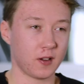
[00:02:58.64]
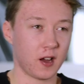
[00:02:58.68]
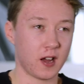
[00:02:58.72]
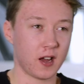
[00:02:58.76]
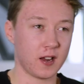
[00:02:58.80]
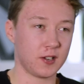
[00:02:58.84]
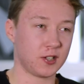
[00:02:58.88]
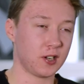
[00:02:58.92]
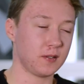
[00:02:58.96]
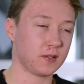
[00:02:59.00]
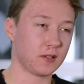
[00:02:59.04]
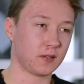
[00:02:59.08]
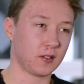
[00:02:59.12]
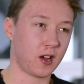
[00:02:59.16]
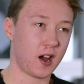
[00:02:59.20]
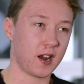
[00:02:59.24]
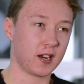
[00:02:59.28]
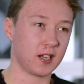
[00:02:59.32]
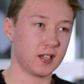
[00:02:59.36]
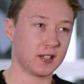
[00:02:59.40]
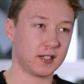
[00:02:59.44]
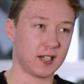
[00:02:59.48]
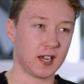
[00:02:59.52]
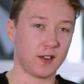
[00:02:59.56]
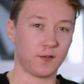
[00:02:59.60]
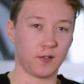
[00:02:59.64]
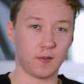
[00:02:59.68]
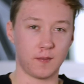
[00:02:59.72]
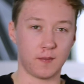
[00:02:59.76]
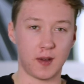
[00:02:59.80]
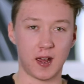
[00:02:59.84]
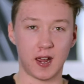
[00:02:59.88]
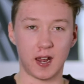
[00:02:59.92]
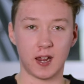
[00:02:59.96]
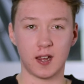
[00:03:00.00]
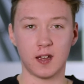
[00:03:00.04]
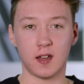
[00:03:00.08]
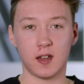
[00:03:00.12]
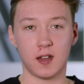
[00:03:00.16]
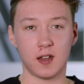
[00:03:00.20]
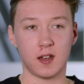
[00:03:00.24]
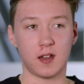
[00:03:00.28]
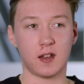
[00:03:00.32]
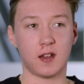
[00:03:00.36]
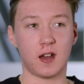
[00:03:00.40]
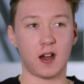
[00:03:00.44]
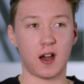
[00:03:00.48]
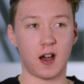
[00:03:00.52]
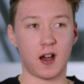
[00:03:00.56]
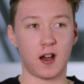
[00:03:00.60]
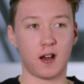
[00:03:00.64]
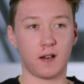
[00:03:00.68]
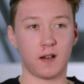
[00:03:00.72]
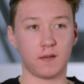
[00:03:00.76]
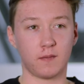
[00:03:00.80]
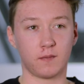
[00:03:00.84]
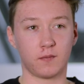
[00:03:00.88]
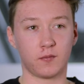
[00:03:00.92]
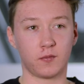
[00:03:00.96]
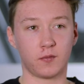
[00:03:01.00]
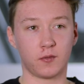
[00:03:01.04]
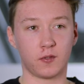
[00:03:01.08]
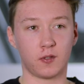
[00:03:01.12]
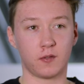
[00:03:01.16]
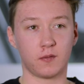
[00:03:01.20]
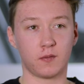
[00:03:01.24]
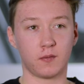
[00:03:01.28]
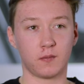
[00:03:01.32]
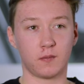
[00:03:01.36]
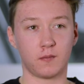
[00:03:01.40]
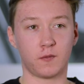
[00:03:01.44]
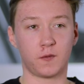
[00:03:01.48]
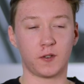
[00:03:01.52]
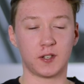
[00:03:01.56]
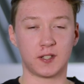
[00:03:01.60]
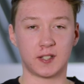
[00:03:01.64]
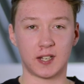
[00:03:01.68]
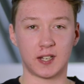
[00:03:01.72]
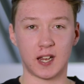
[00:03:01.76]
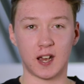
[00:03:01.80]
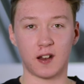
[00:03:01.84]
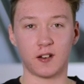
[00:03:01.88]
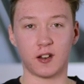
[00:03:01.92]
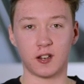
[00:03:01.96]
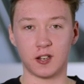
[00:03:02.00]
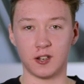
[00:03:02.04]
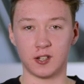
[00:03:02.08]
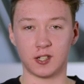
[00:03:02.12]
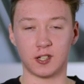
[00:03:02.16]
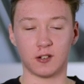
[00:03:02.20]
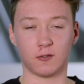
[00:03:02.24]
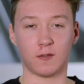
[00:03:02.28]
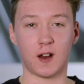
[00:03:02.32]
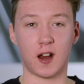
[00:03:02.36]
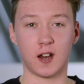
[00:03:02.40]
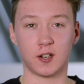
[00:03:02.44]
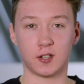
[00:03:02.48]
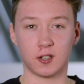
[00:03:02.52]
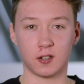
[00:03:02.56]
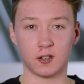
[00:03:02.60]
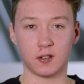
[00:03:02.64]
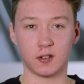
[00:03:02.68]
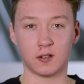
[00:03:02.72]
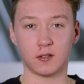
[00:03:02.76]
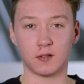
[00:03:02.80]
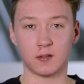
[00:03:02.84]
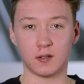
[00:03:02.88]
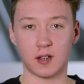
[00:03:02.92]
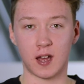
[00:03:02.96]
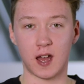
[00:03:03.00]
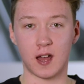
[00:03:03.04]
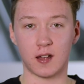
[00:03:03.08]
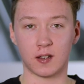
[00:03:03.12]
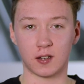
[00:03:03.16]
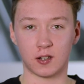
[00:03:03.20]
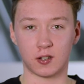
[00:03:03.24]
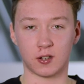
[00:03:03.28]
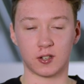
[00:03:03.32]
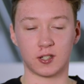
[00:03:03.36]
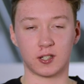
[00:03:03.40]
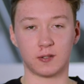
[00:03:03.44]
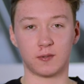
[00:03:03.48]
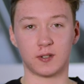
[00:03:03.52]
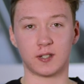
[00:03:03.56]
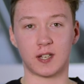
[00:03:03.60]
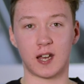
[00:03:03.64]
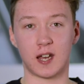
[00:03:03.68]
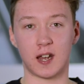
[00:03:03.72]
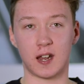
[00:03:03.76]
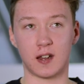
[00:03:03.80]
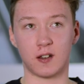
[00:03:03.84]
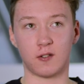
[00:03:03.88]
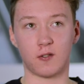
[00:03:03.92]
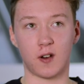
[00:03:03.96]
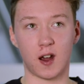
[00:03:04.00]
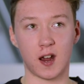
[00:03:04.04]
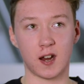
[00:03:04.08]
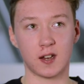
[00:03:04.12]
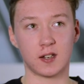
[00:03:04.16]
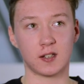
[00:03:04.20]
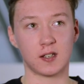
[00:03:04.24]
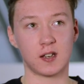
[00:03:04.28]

In terms of lighting and sound for me, for sound I used narration because it was a great